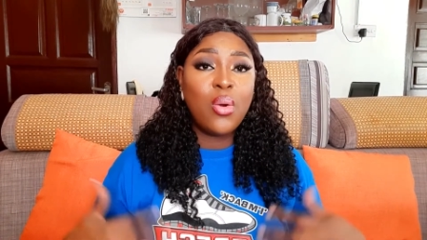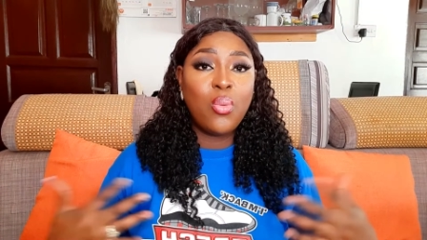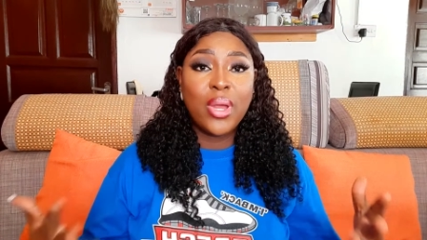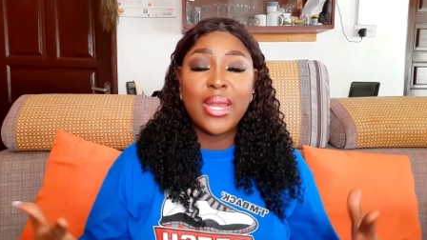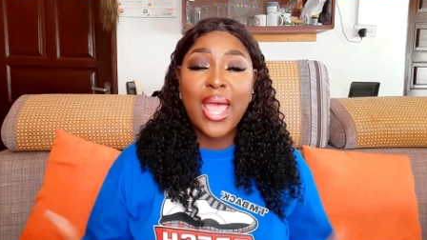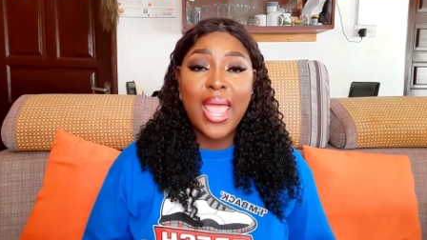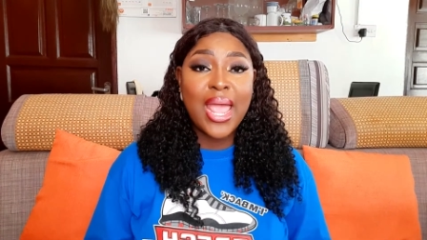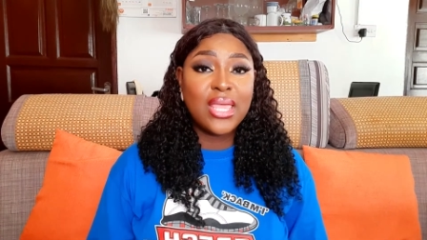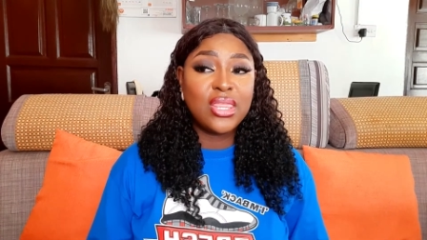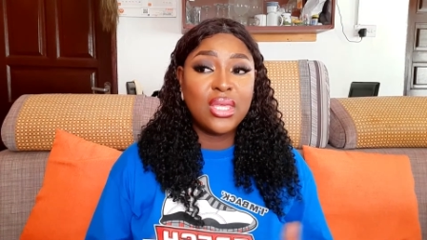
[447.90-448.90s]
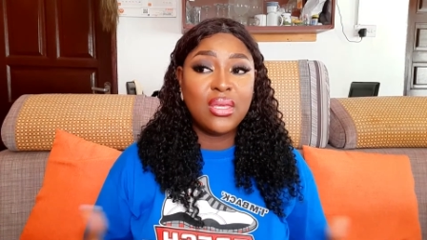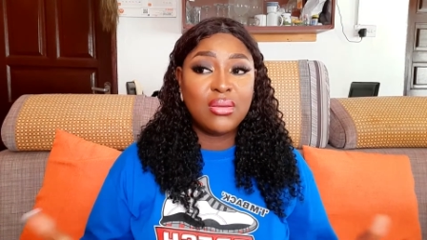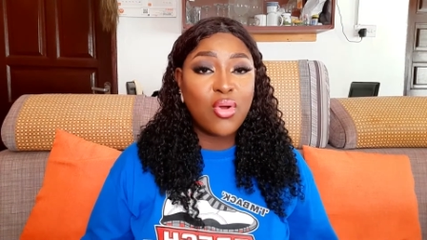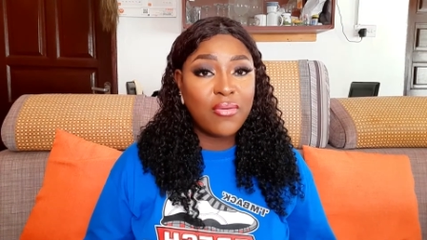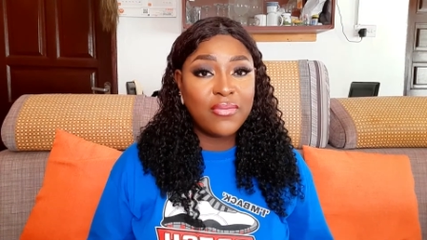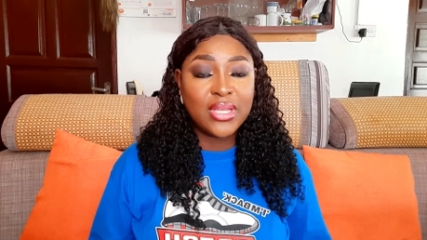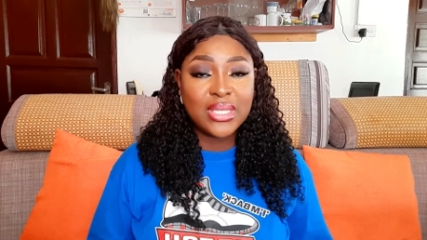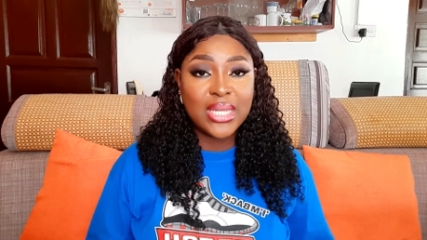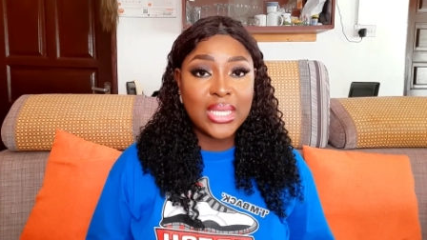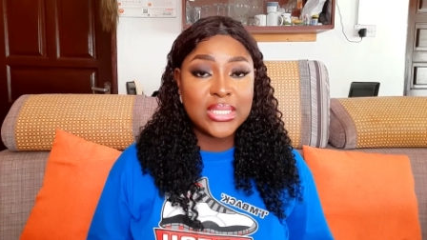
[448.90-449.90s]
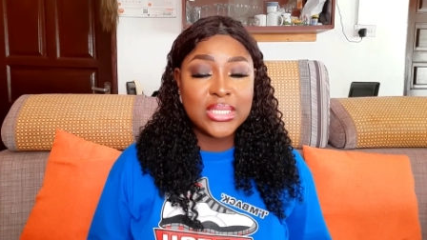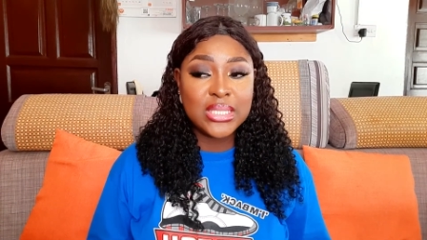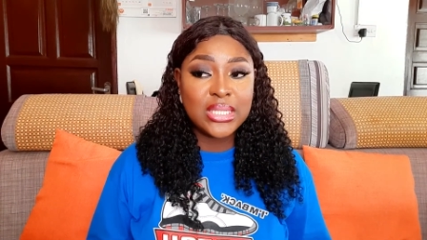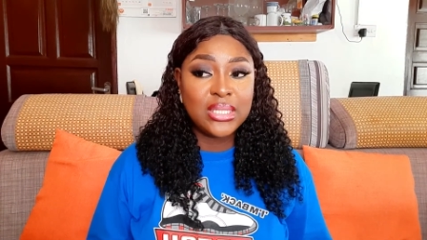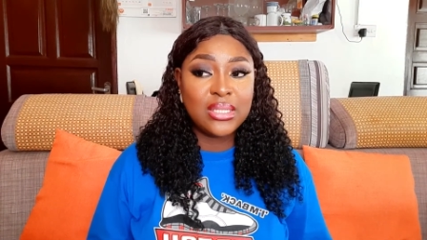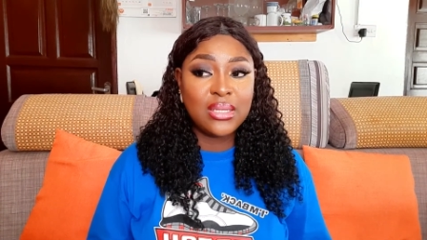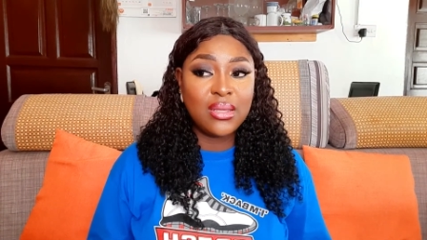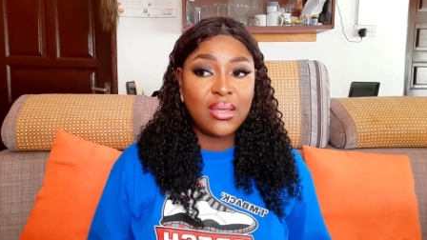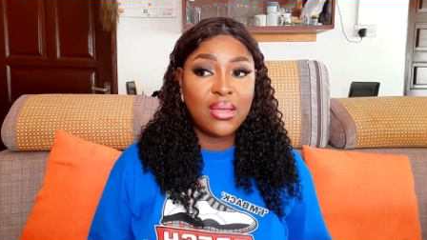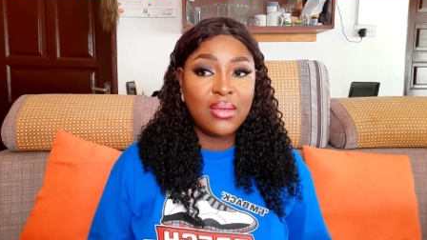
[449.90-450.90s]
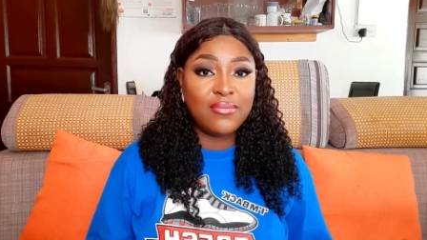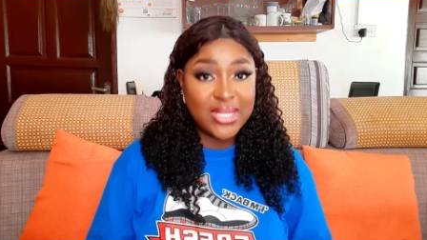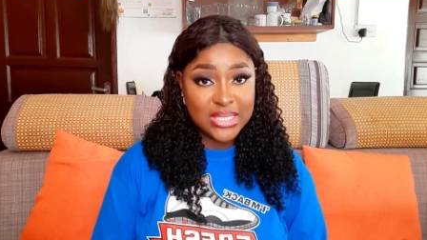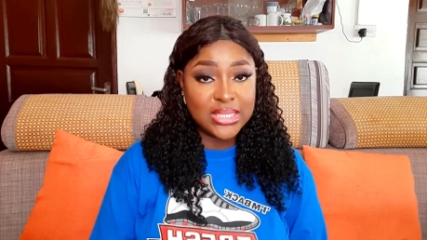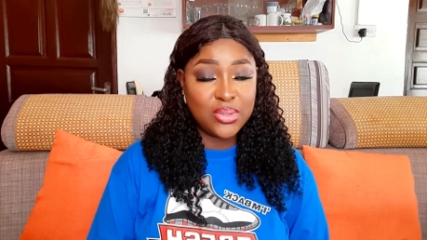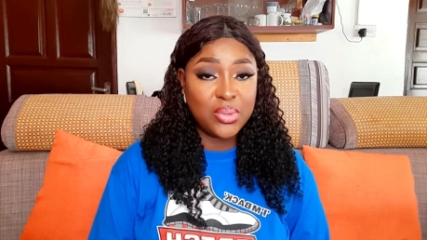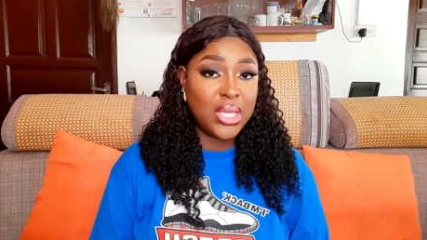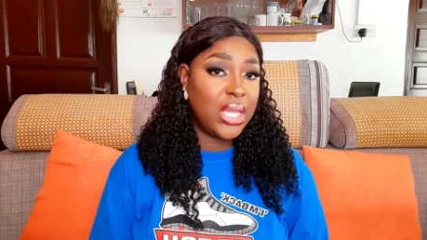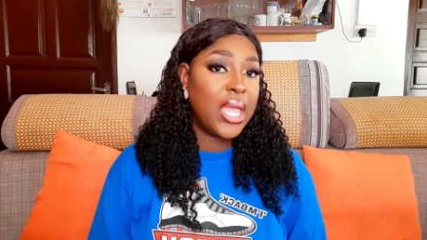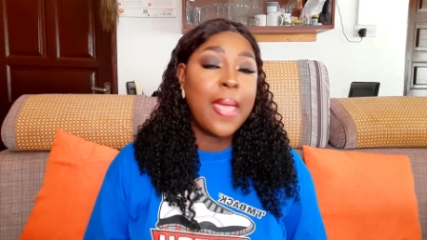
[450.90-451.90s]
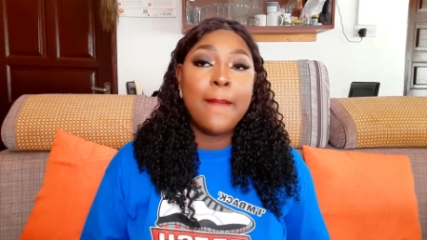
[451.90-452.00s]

when I had the COVID-19 vaccine, okay?